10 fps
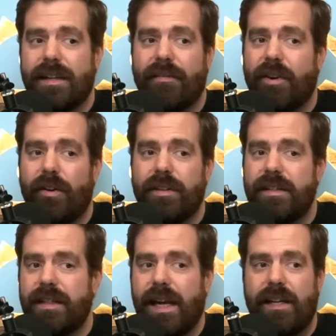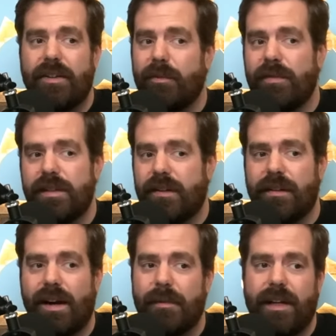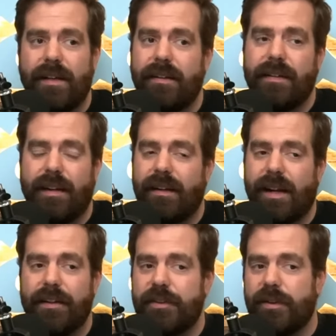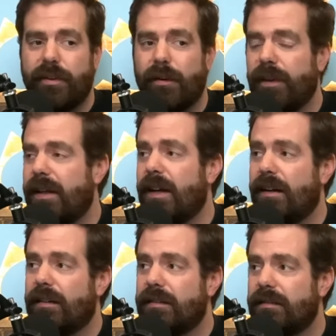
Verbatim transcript: I've hardly seen any of the movies that are nominated, and I just don't know if I care.